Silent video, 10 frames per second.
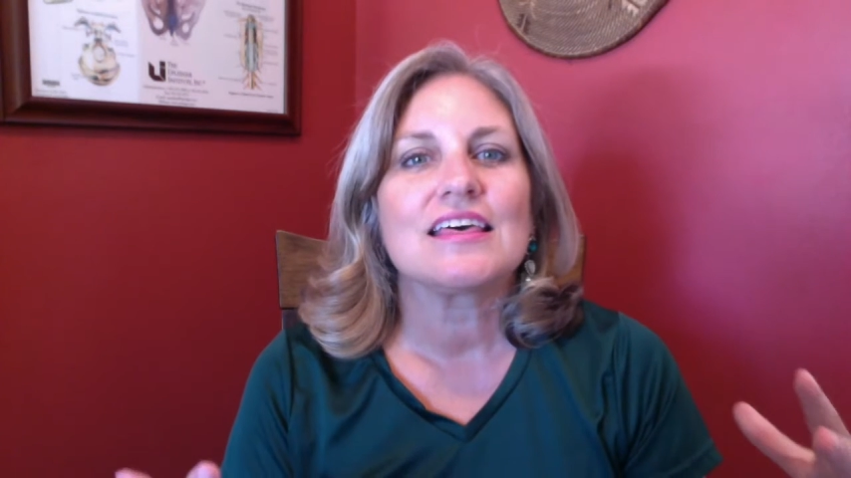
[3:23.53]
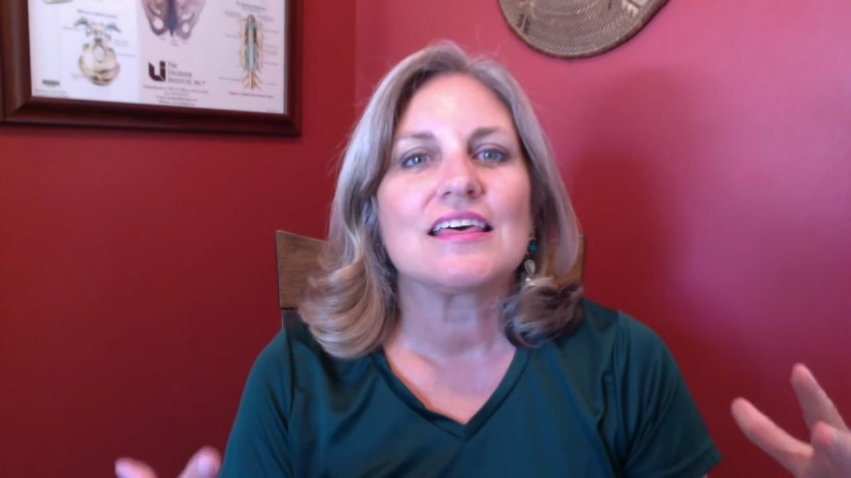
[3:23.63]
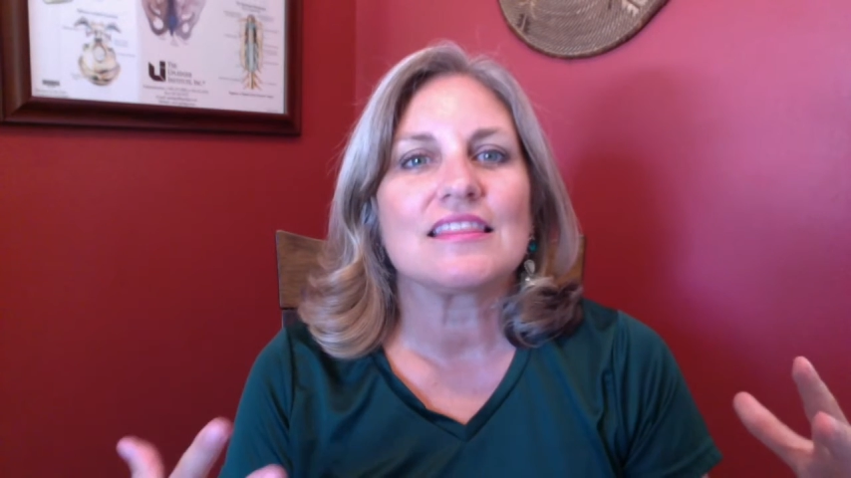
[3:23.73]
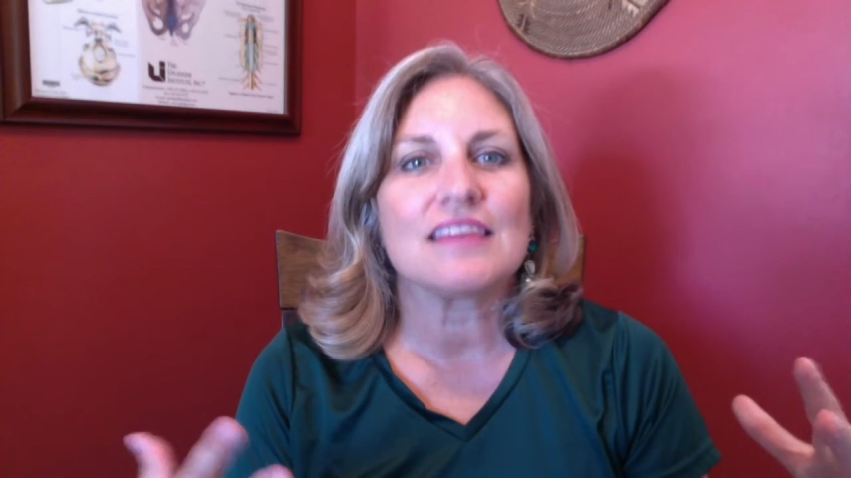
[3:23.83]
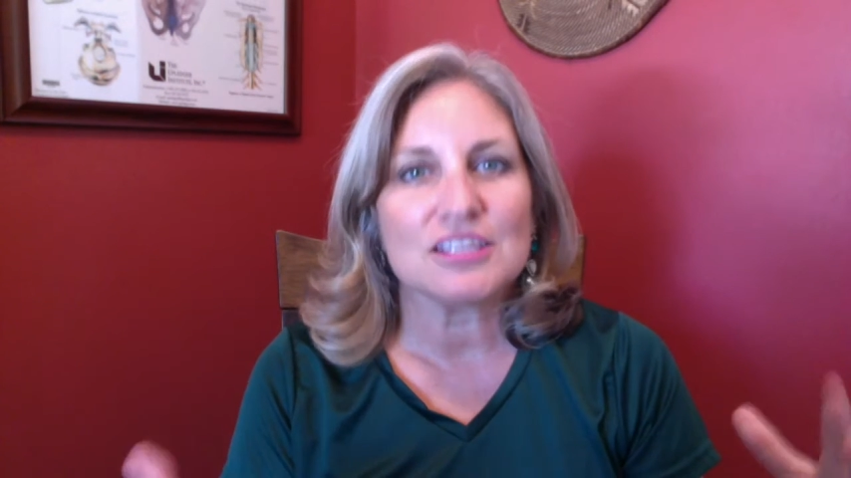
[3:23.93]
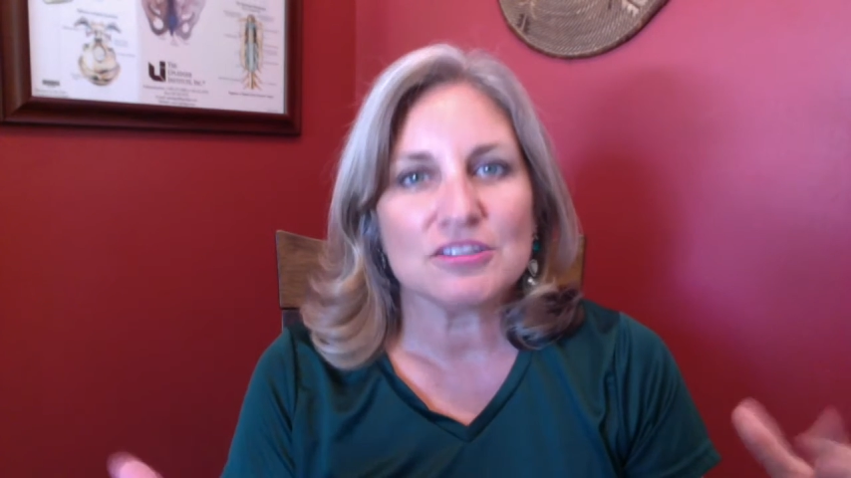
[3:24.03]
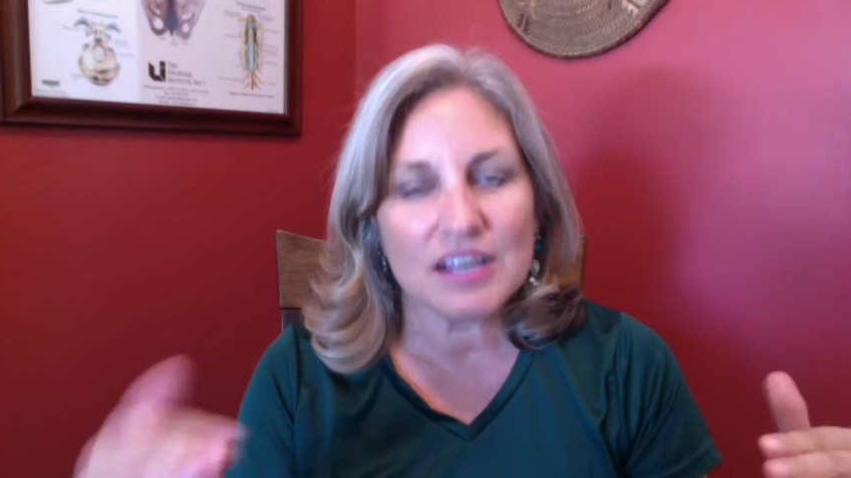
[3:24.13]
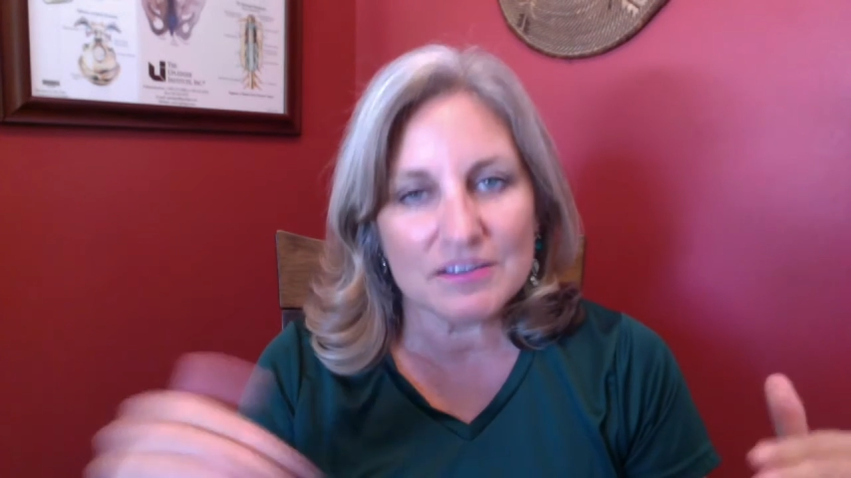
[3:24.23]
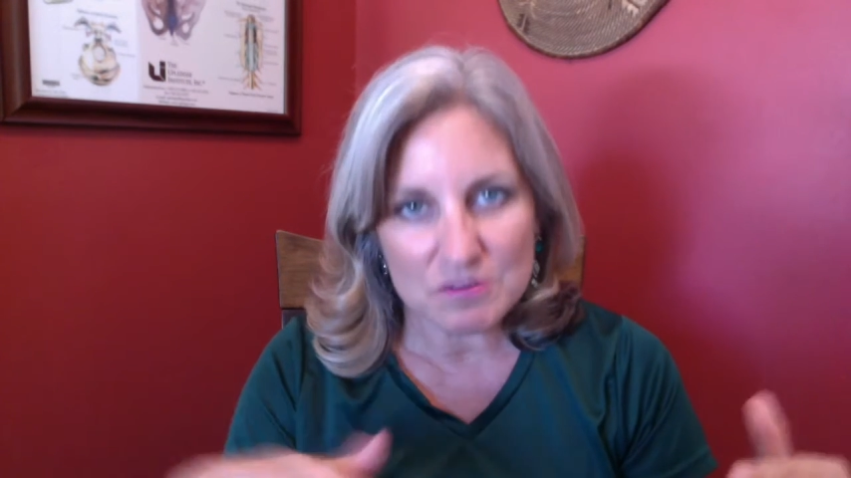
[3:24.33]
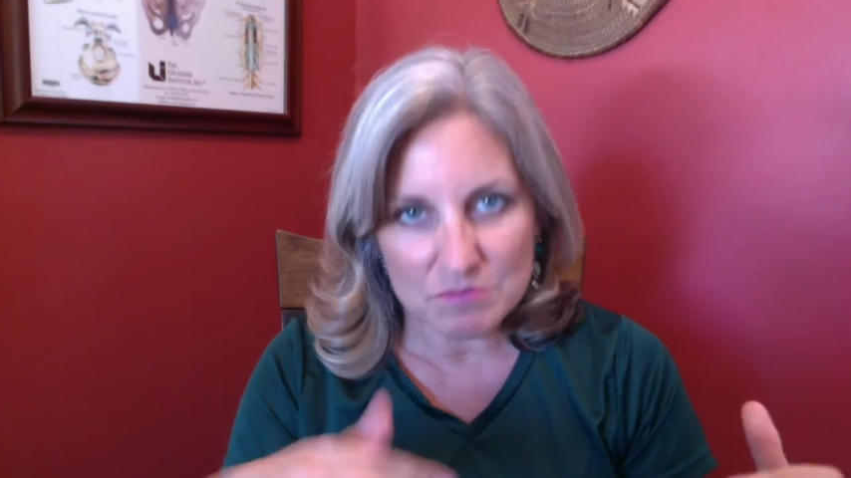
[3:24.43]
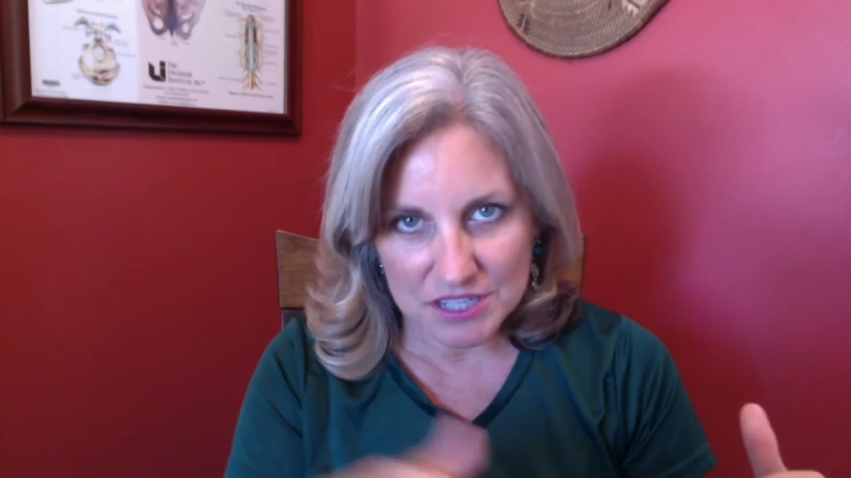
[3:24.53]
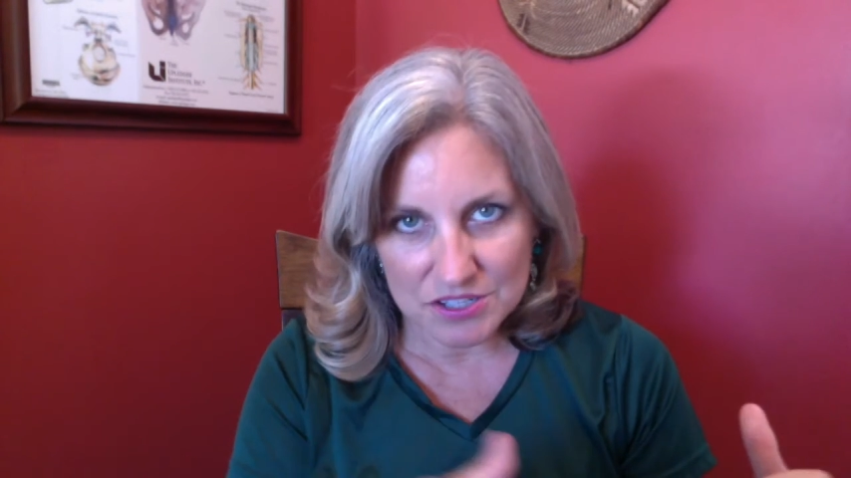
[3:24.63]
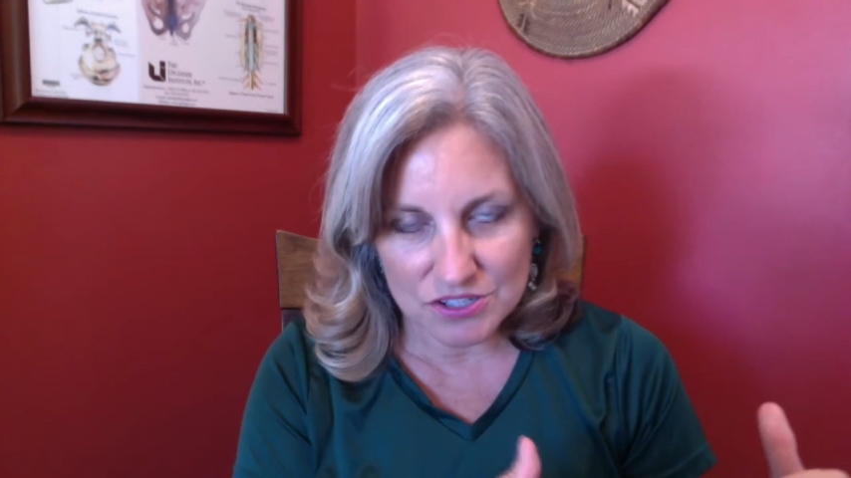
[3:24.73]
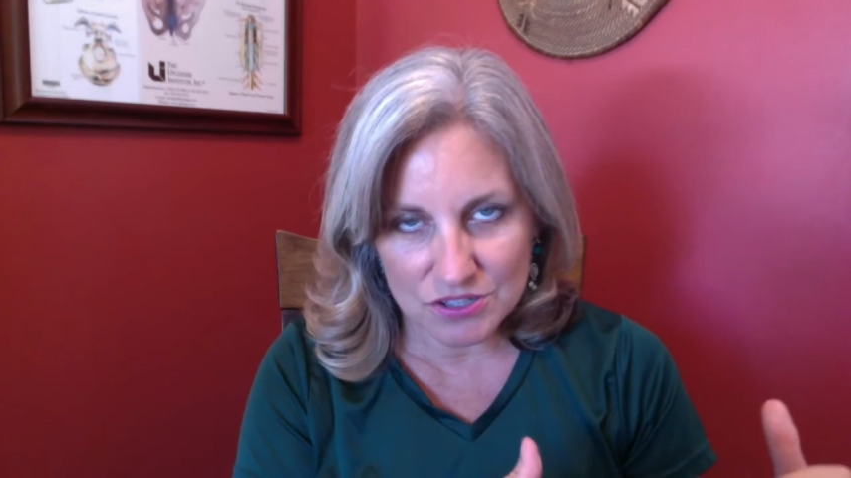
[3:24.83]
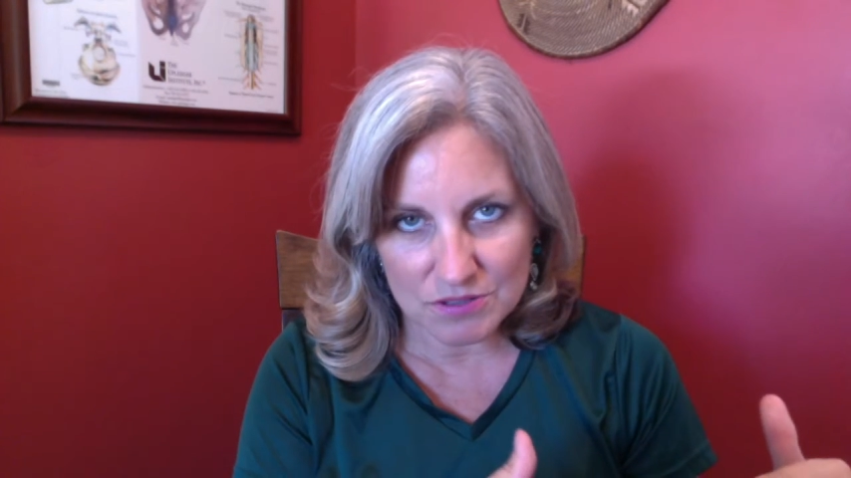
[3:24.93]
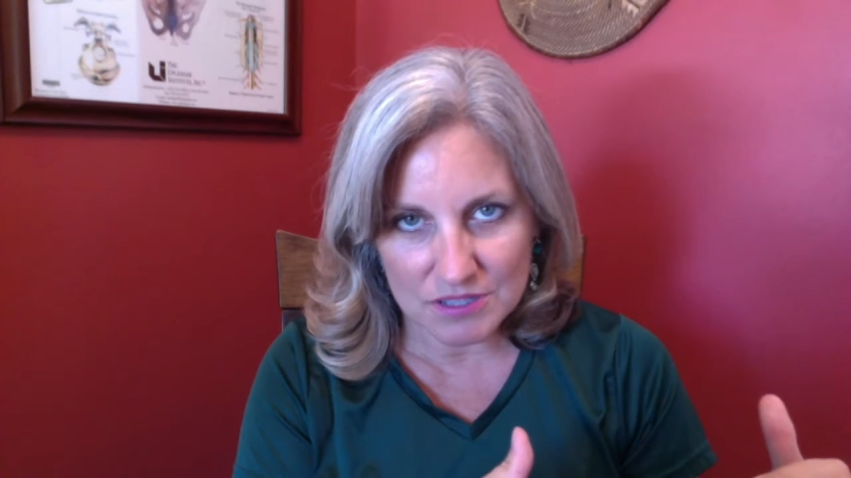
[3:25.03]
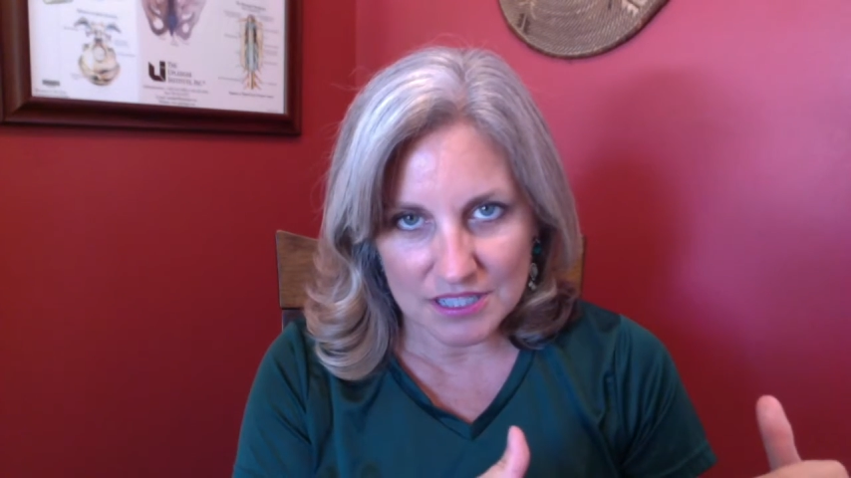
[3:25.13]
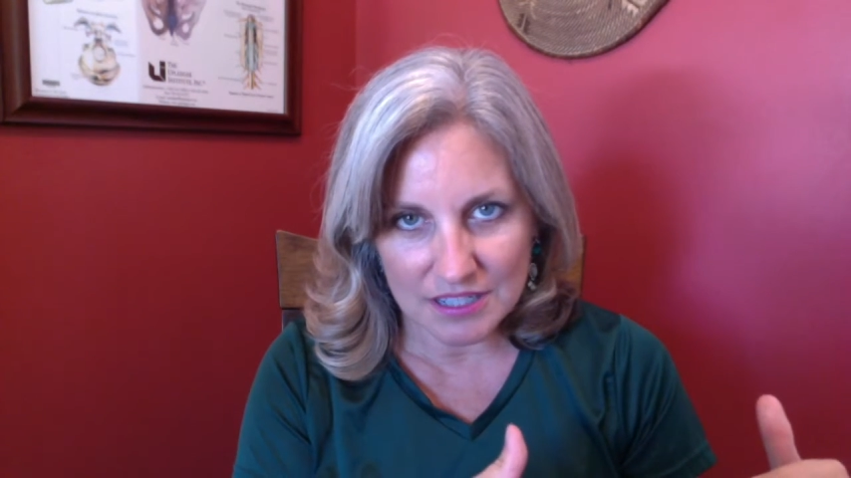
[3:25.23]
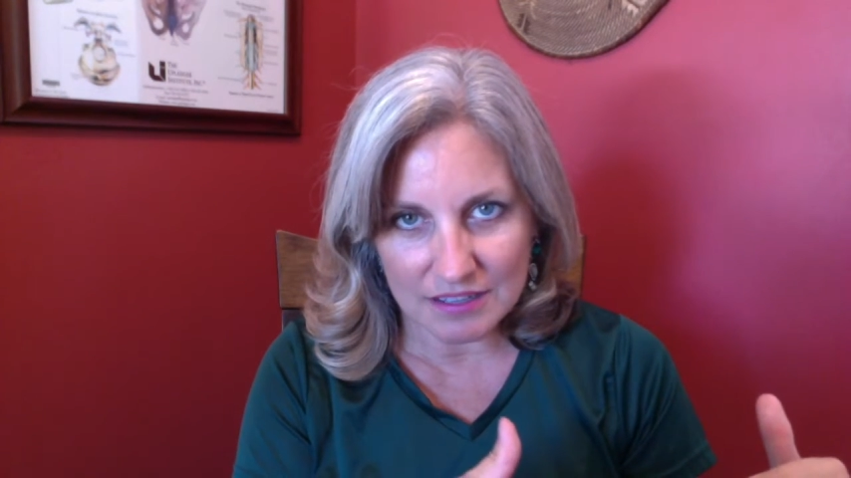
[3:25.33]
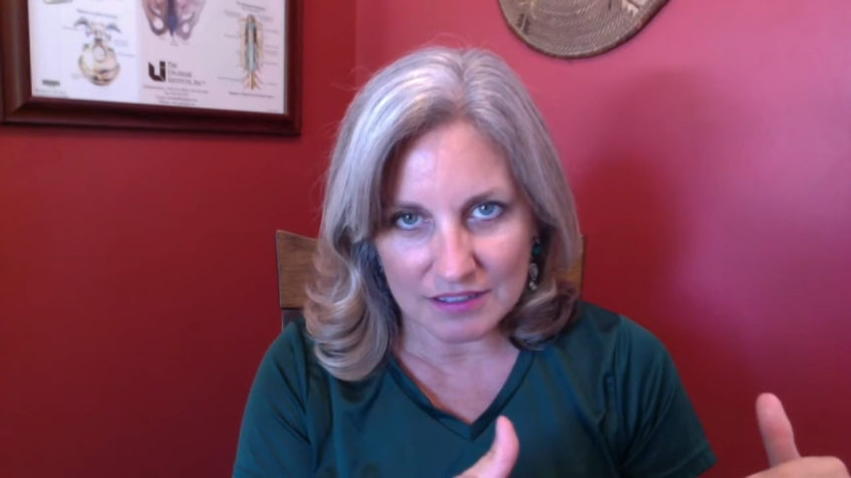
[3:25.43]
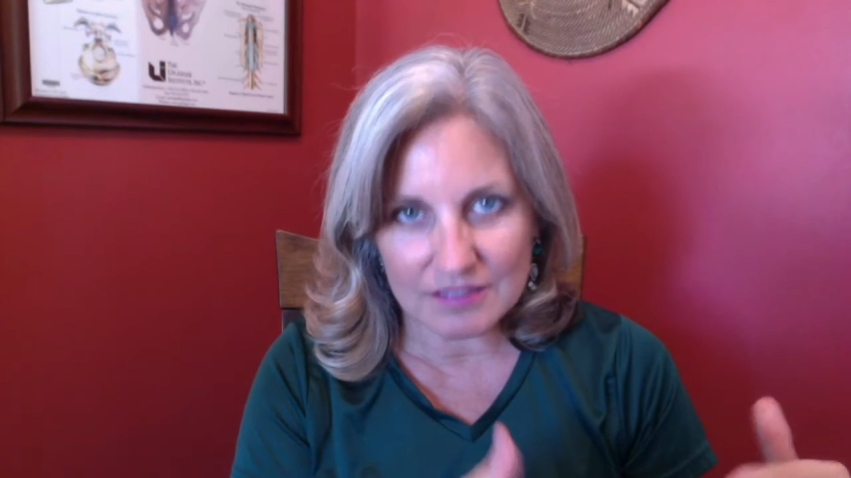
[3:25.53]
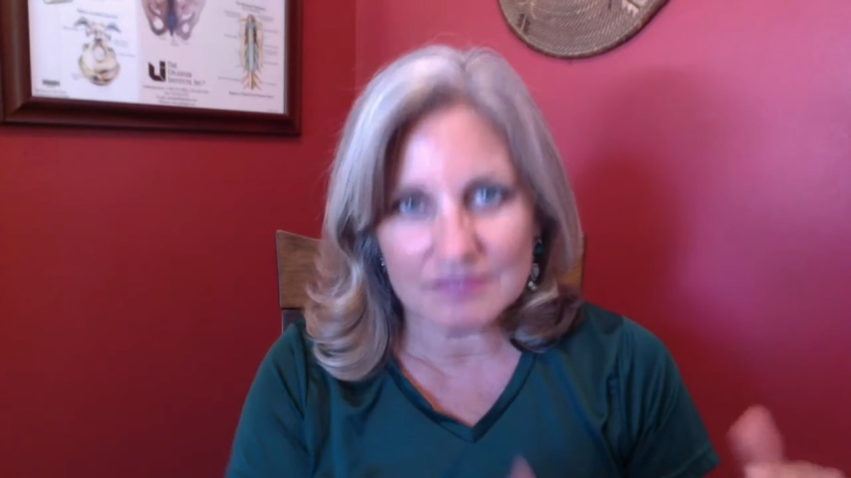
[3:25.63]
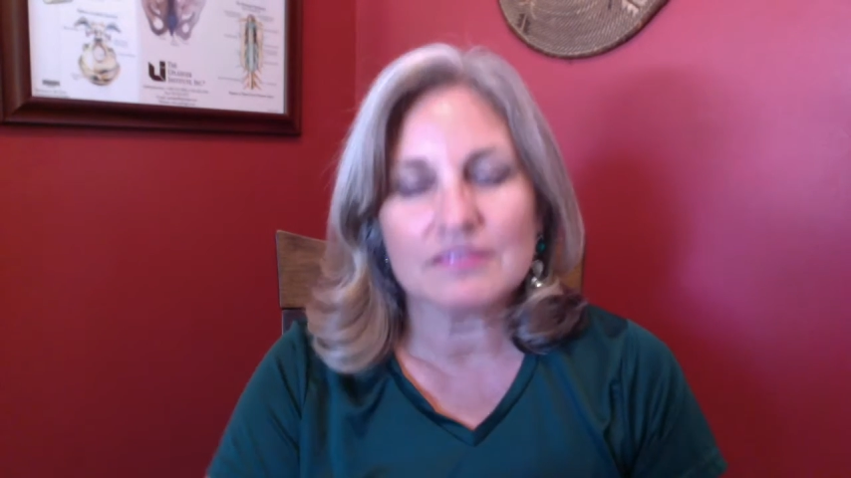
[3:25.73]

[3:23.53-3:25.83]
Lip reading: Then you have to baste your quilt together.